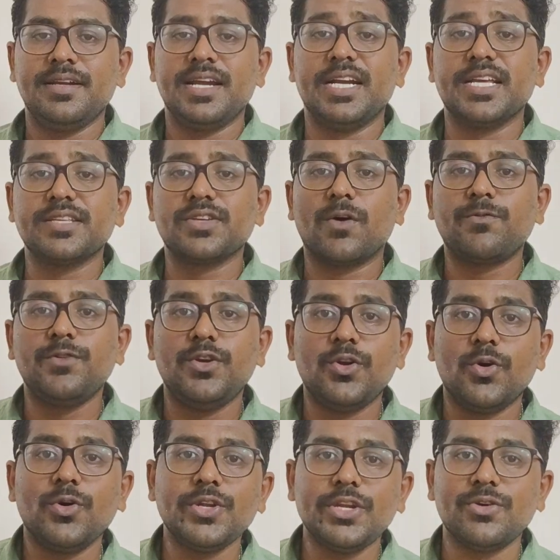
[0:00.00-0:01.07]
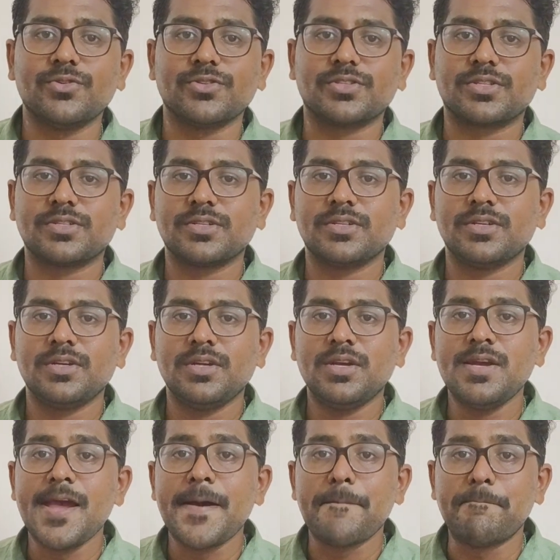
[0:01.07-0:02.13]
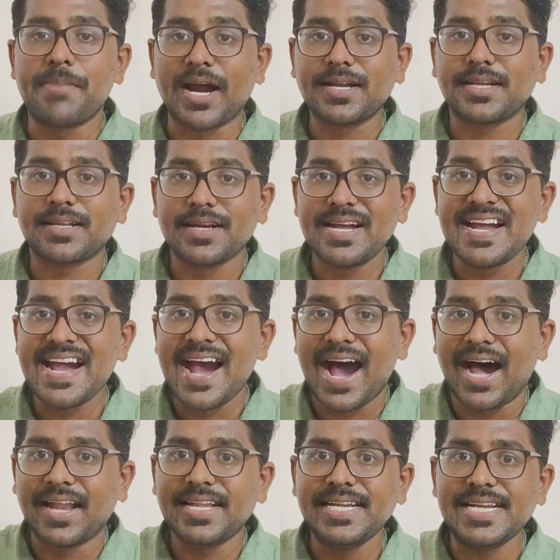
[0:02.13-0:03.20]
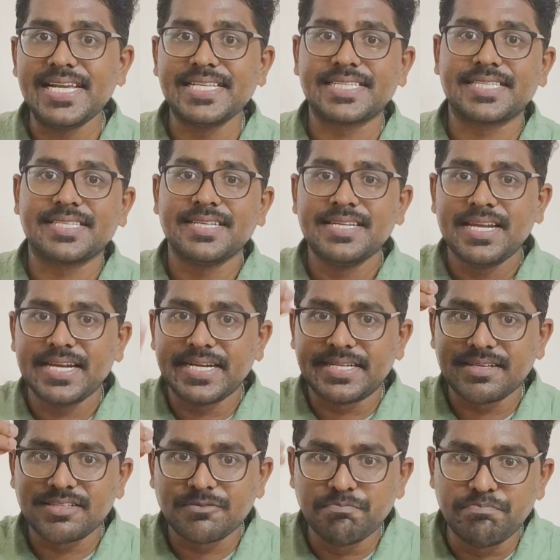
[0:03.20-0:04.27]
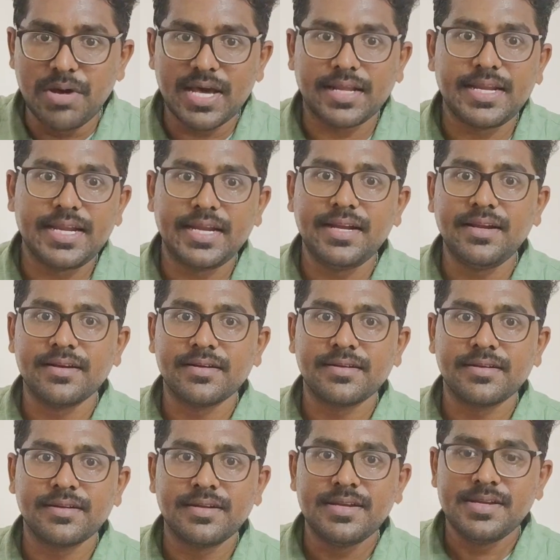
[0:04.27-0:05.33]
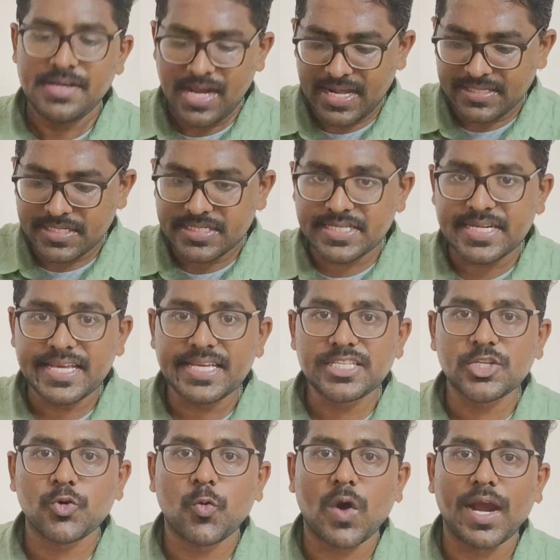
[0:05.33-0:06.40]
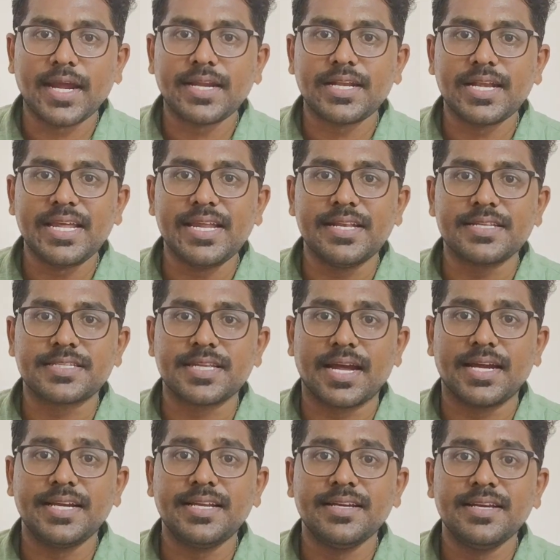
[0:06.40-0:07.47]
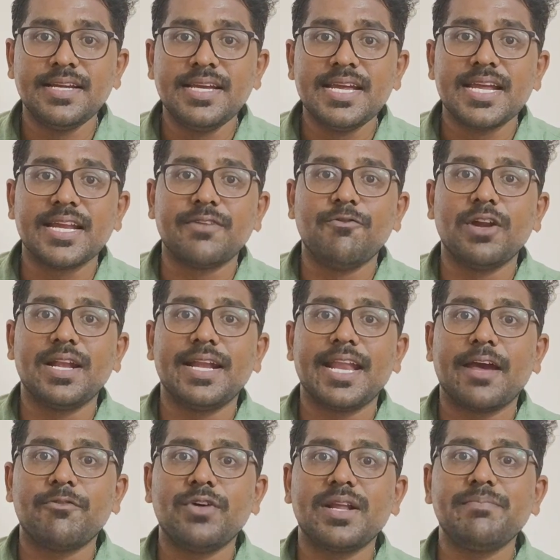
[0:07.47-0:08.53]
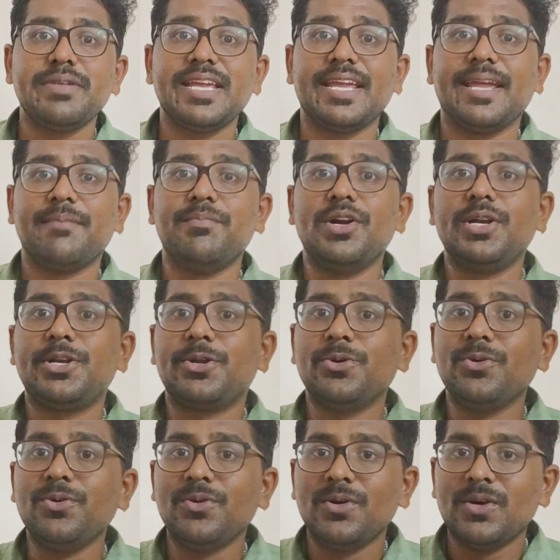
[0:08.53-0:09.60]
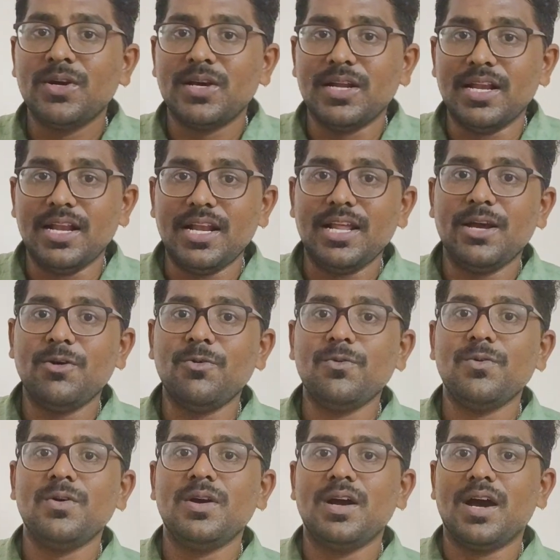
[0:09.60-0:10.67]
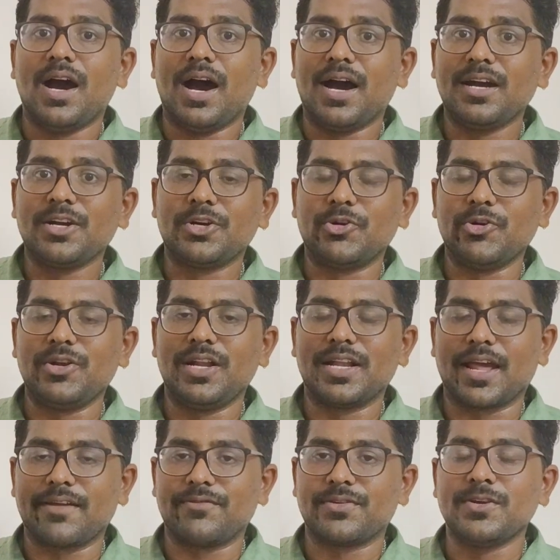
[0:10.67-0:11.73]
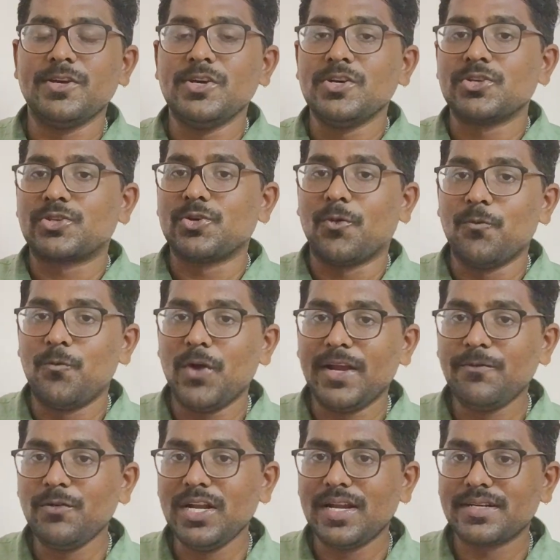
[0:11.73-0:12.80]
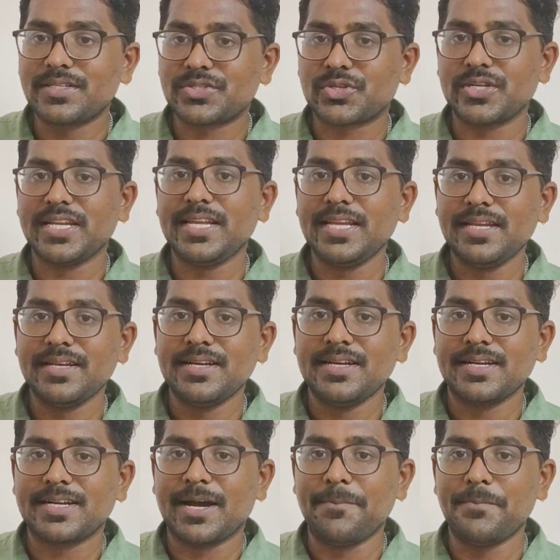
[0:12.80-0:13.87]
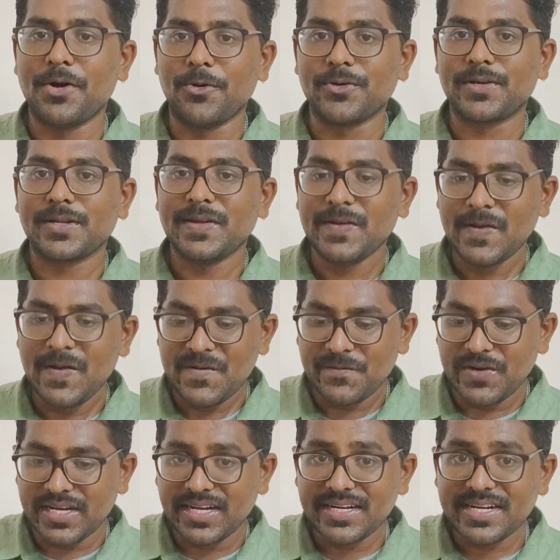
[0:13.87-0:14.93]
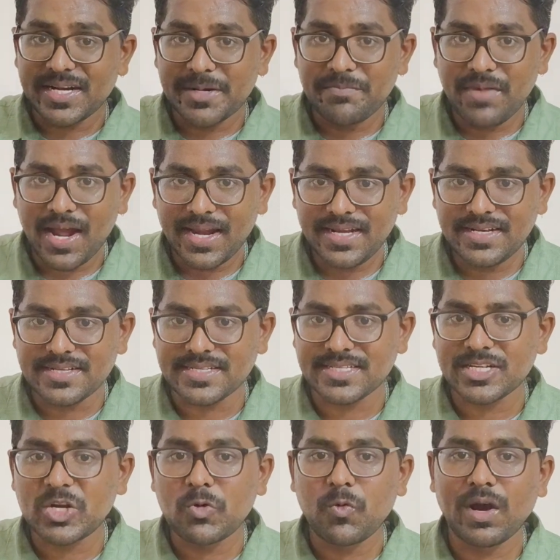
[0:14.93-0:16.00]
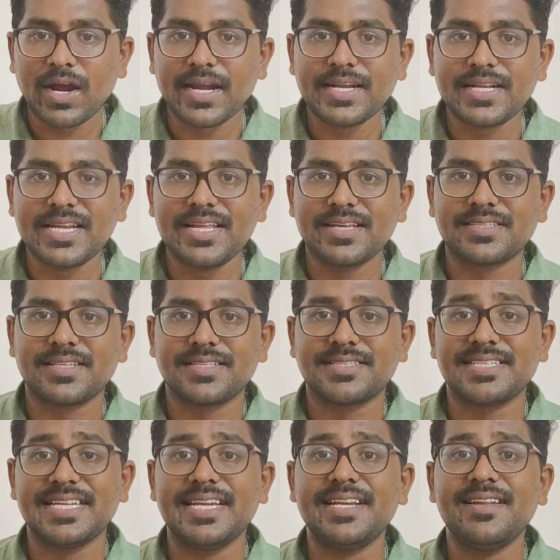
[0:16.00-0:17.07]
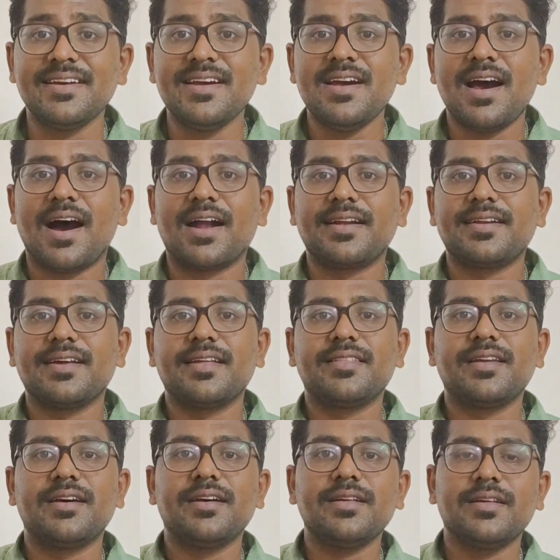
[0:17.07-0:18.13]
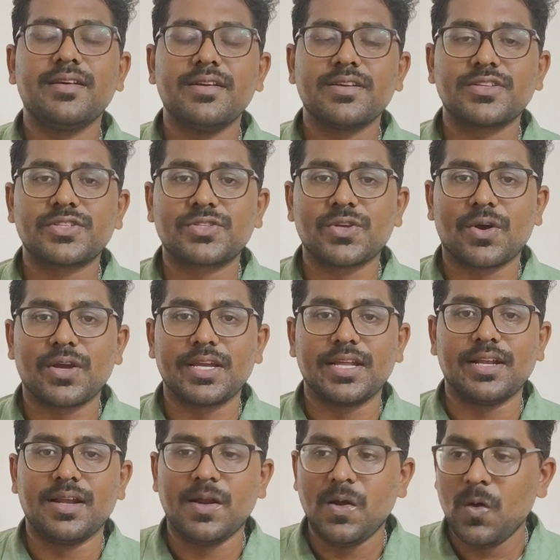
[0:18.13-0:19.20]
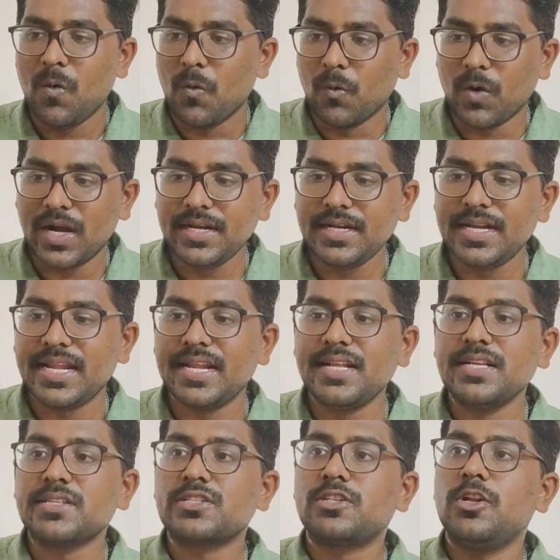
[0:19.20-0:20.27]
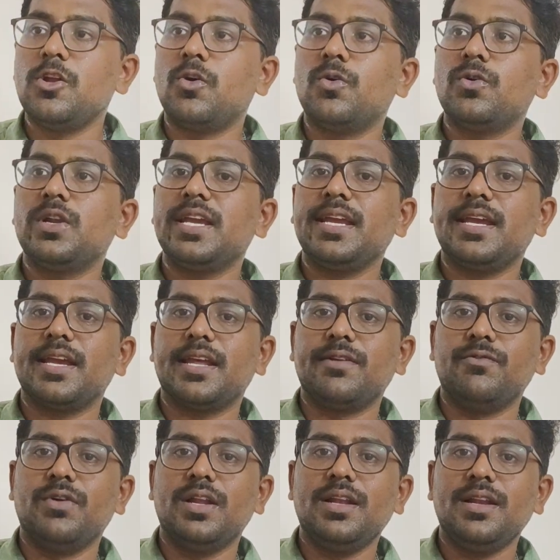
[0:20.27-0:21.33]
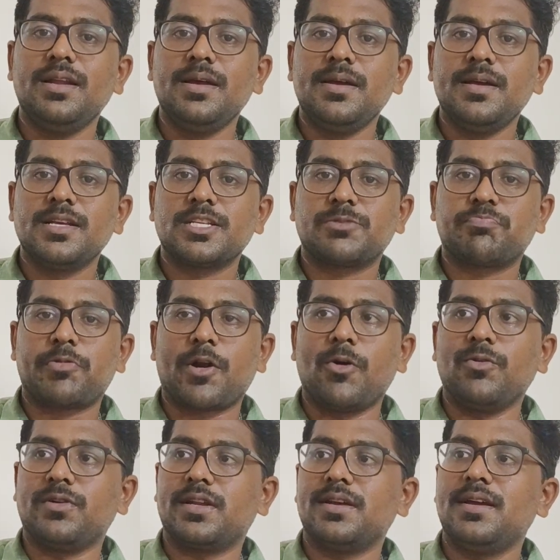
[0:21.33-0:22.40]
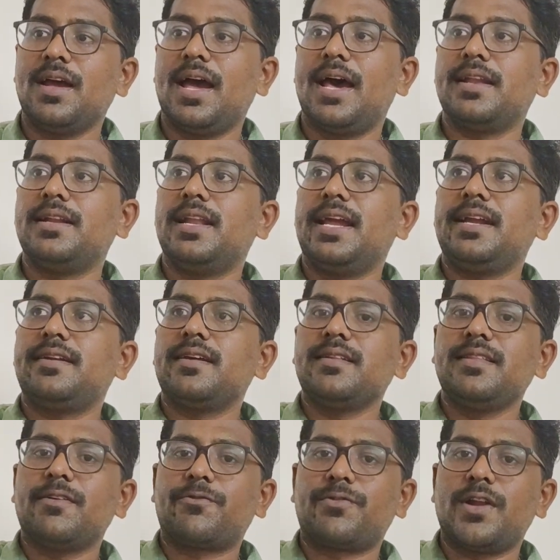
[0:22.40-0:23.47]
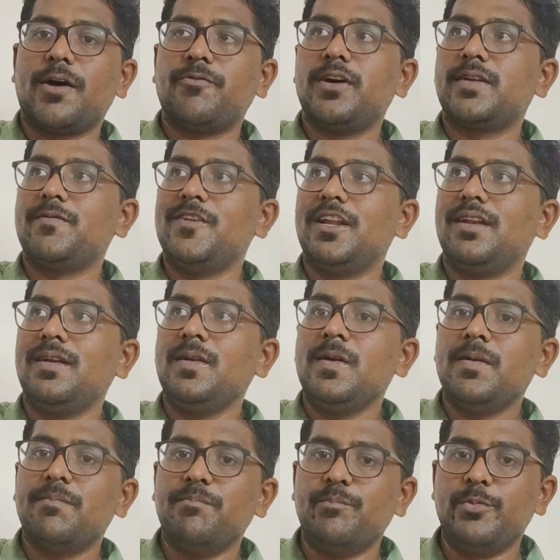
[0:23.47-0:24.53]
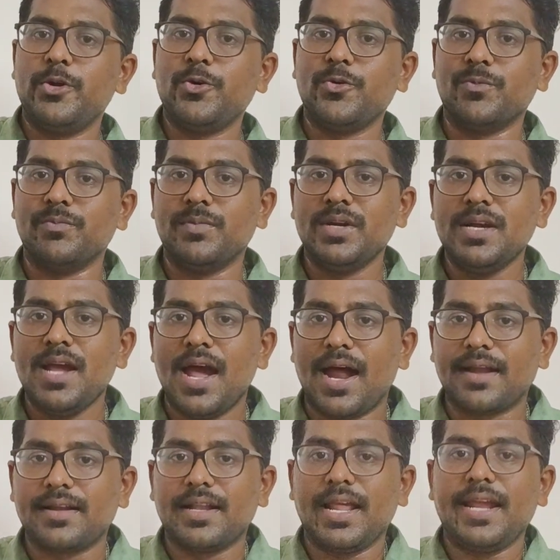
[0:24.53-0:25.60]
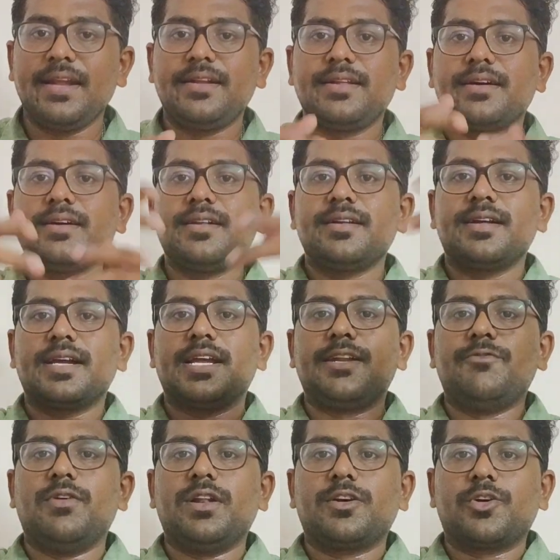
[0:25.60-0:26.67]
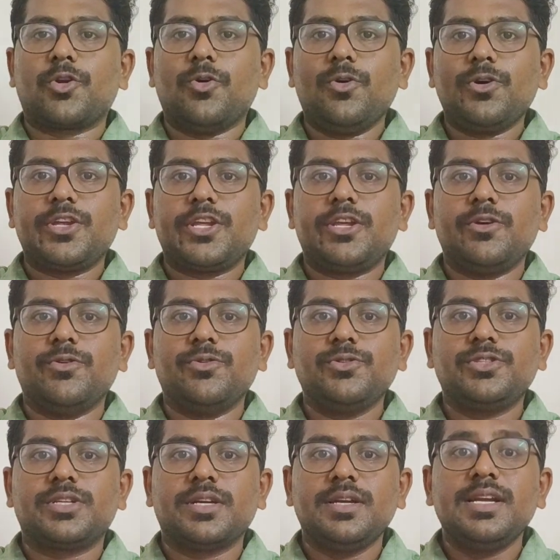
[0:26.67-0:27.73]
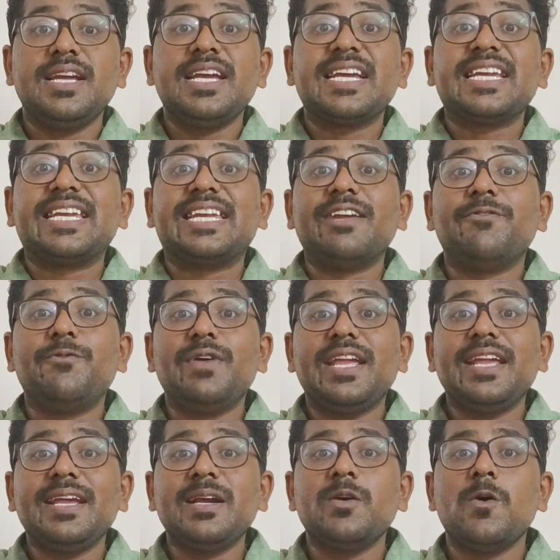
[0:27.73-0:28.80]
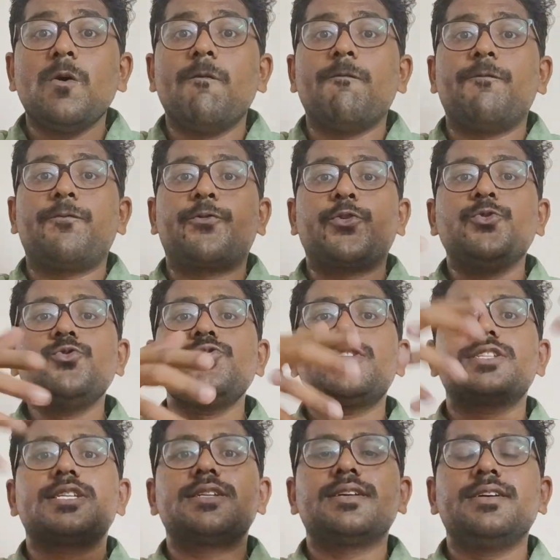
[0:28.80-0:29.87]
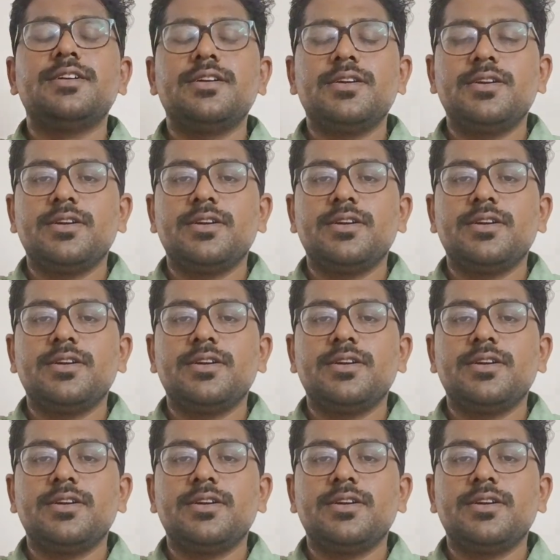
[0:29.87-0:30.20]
It is of no use. But unless it is buried and stays quietly inside, it will never be able to live a good life. So, when will a tree come out? When it remains quietly as a seed under the soil. One day, slowly it will sprout, and later the flower will bloom, and later it will grow huge, giving fruits